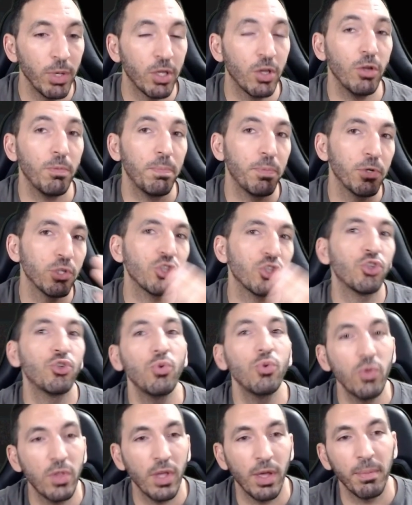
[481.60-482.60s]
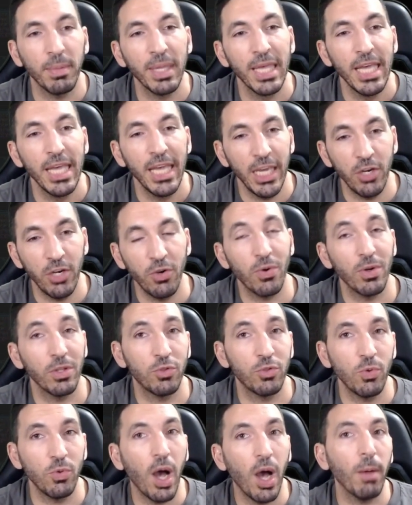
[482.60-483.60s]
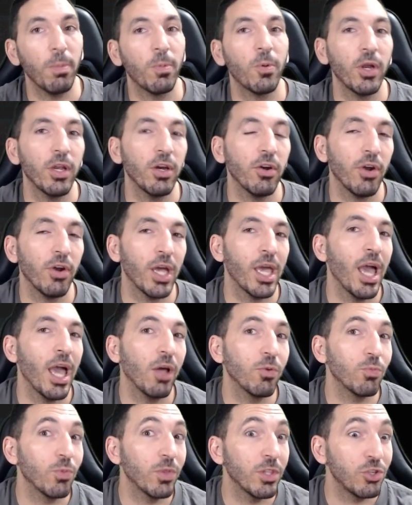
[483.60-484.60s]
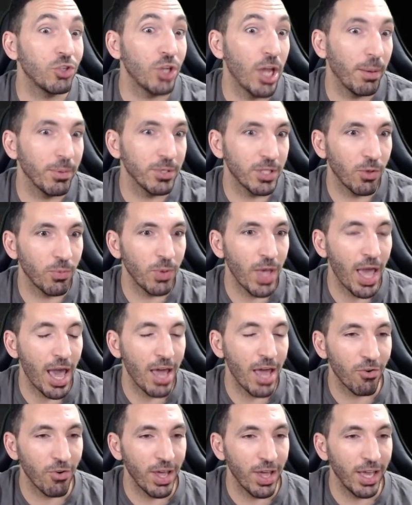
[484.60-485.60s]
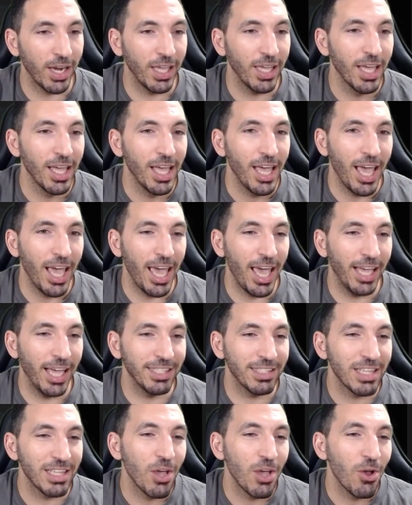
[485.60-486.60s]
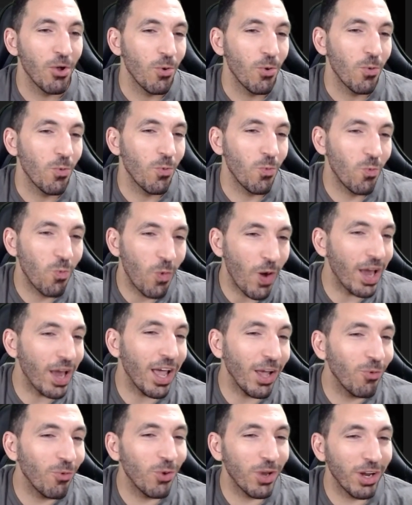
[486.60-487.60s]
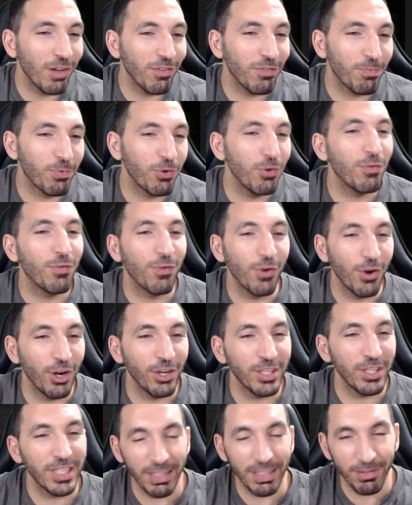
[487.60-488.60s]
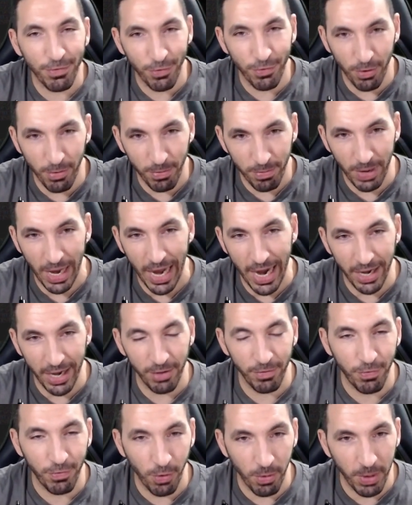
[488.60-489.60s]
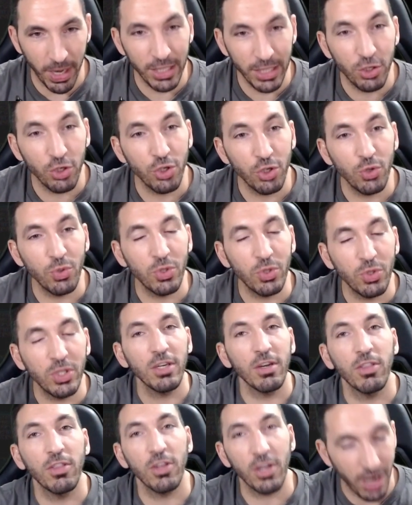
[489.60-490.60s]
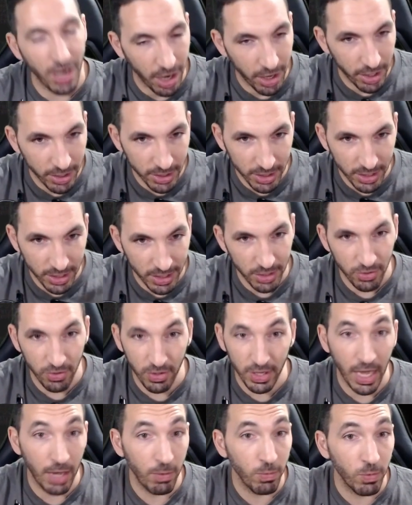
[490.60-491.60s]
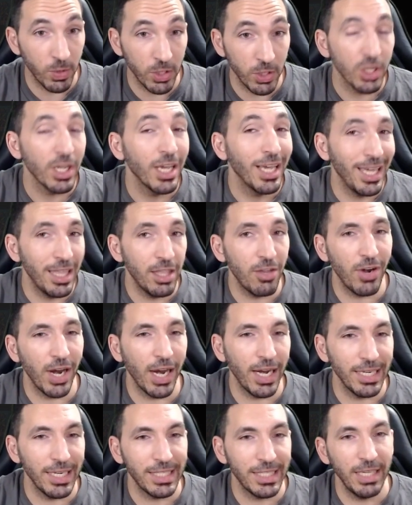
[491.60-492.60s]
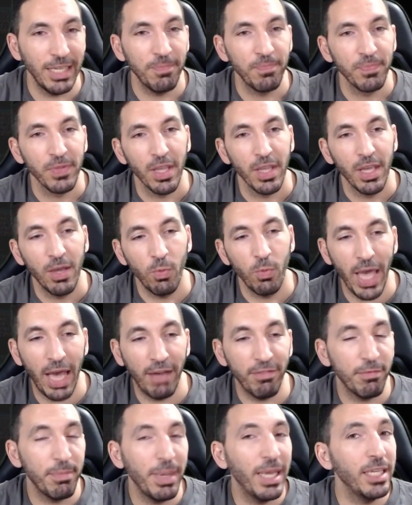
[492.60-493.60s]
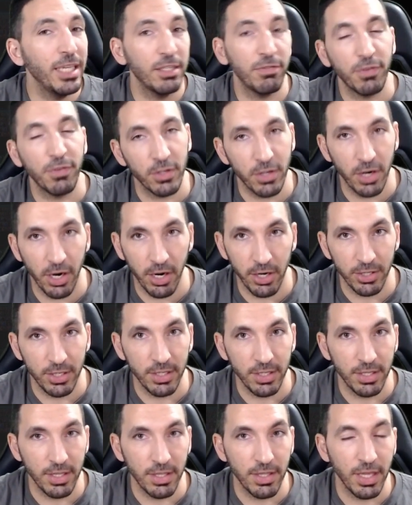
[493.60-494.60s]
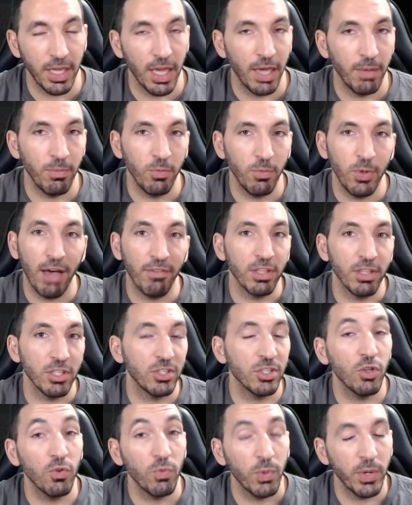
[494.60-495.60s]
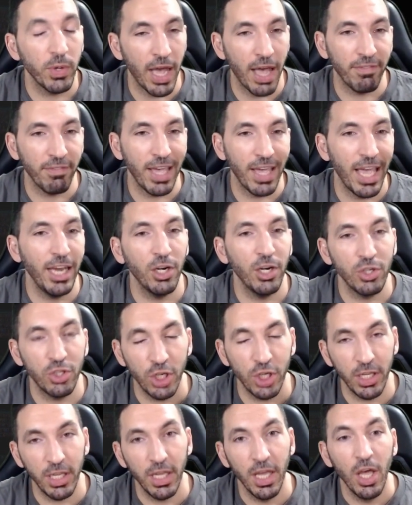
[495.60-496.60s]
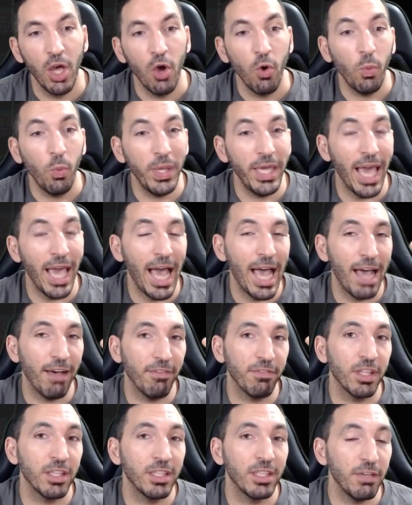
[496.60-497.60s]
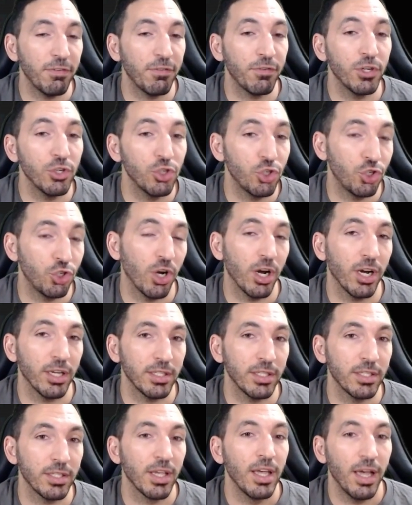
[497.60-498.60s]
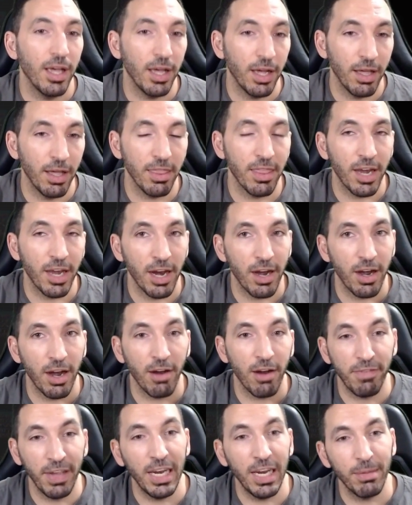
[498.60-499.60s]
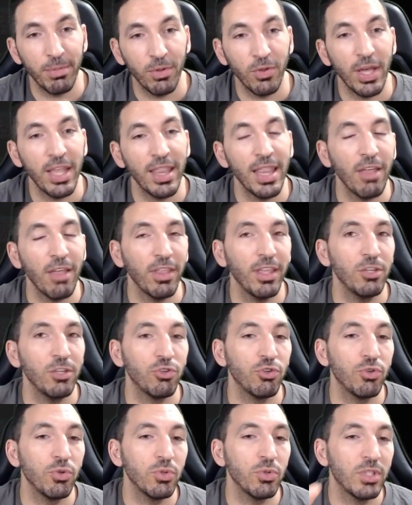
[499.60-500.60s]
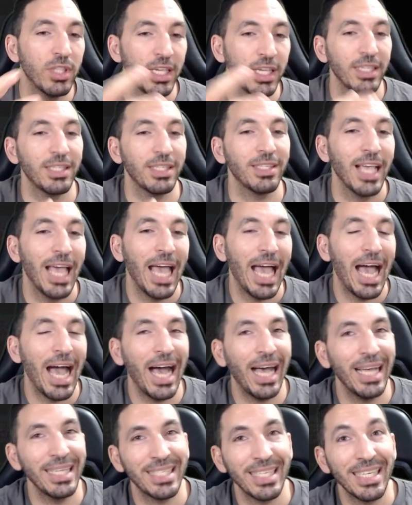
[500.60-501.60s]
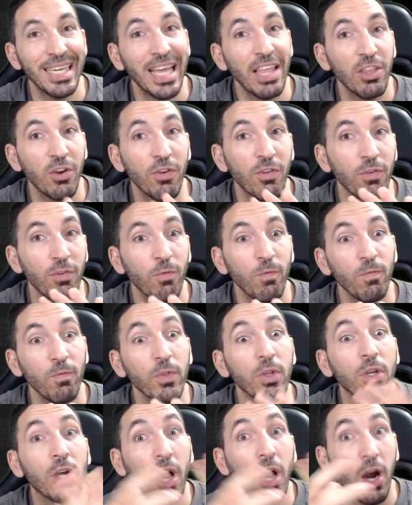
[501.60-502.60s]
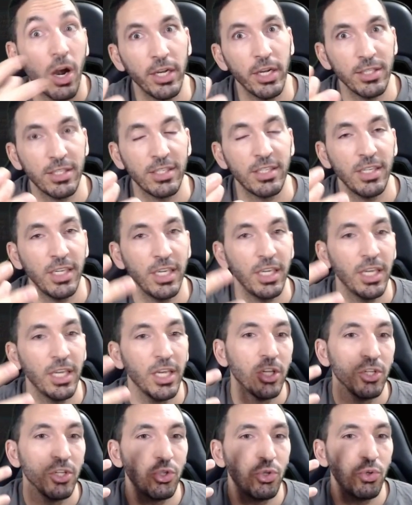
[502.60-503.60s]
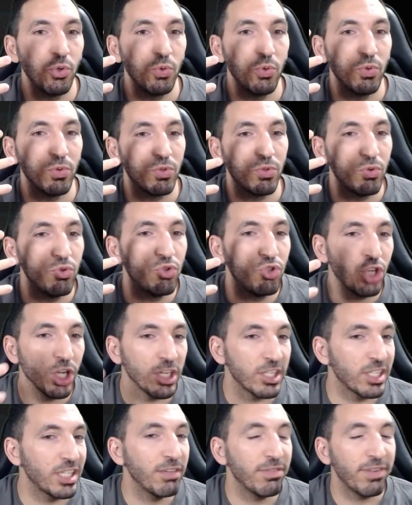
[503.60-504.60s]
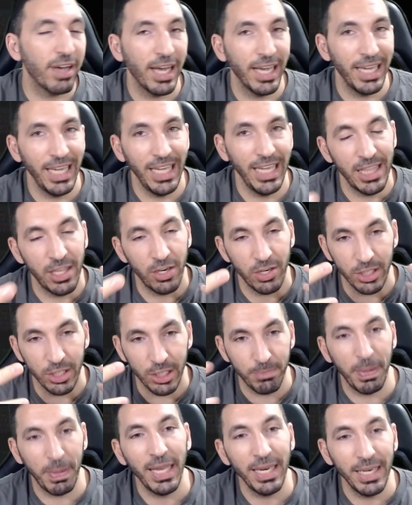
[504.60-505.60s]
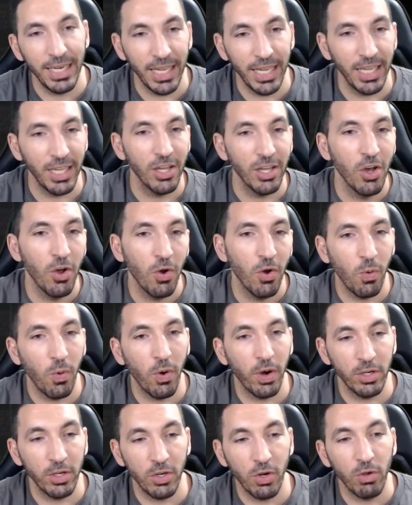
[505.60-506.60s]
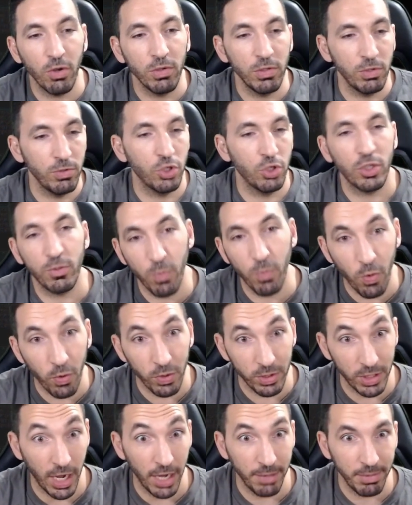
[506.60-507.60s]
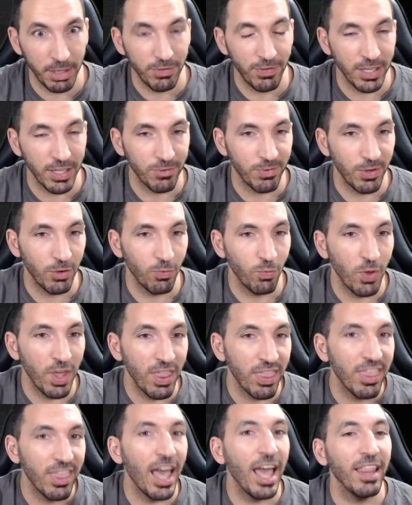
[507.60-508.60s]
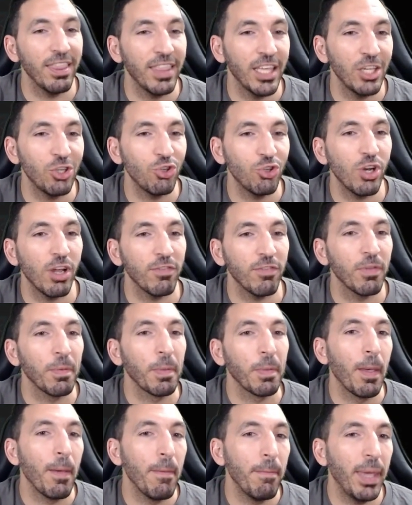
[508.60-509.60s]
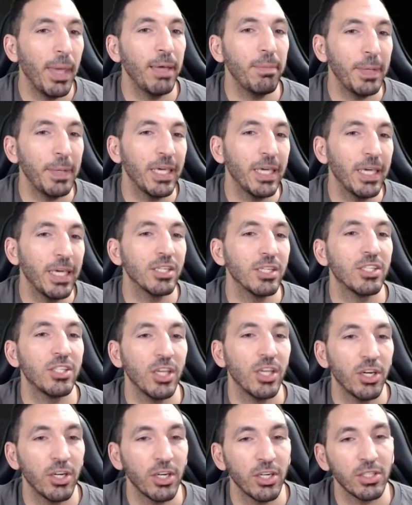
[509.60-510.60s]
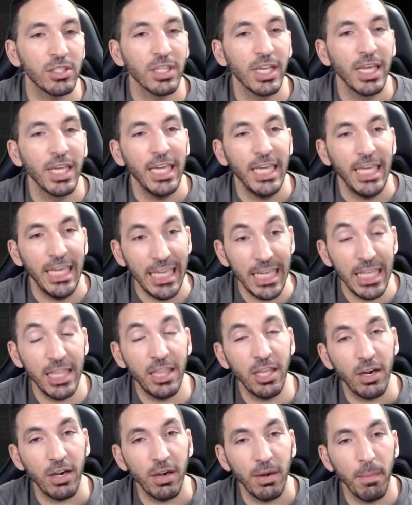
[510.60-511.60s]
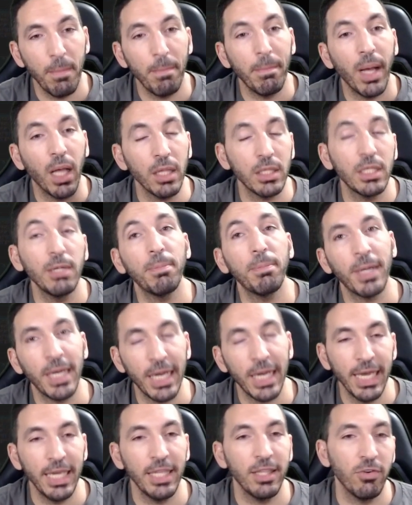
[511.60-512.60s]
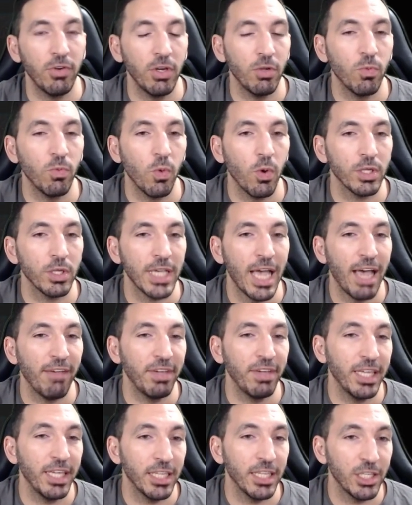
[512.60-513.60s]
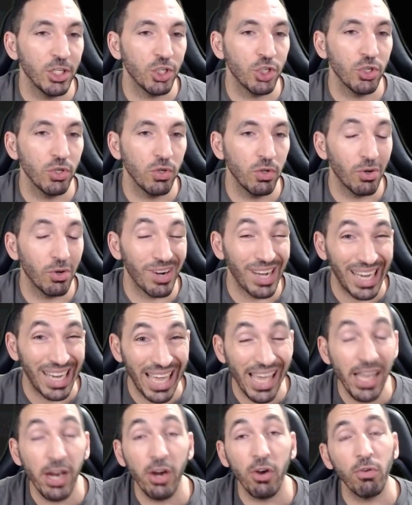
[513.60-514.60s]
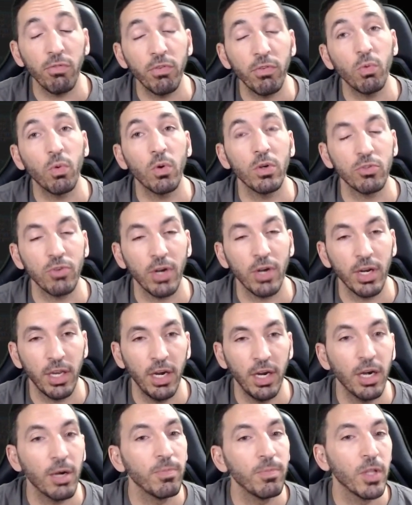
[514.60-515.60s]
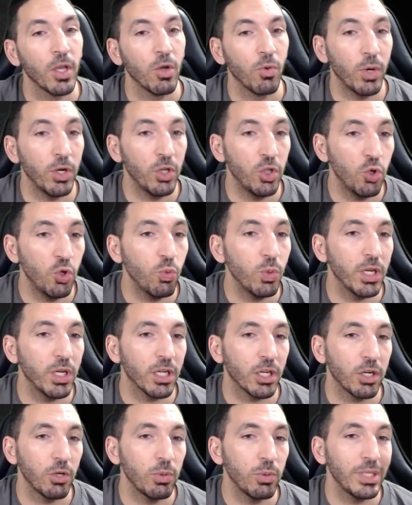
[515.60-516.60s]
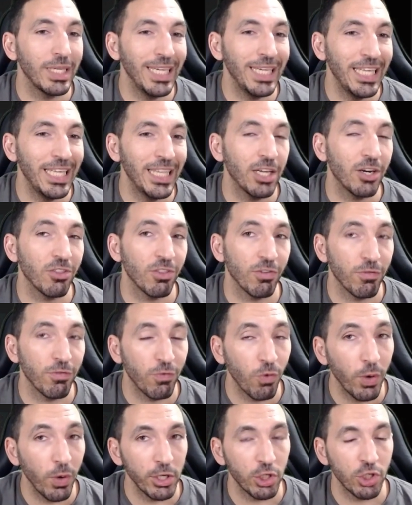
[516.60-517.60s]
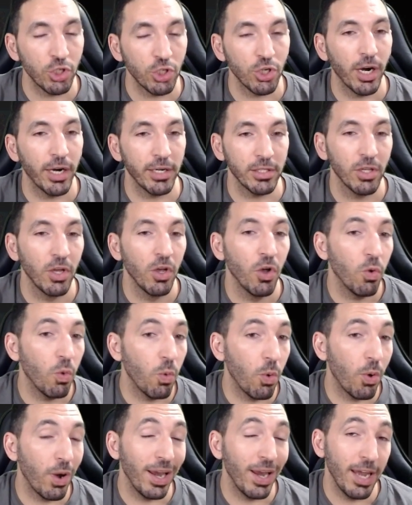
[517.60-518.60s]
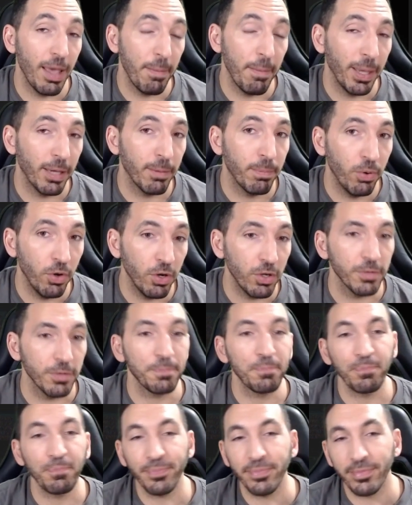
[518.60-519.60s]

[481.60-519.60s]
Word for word: we could pursue them in order to upgrade our account with the champions that we had already. And what I would have preferred from Plarium from introducing another currency into the game, which in the reality, we have many different currencies in the game. We have the silver, we have energy, we have the different shards uh, that are available. And now they introduce this as another currency to to justify either spending or you know just more time investment with that they should have maybe considered either multiplying the rewards having an additional layer of rewards right here where you would include either the void shard or an epic book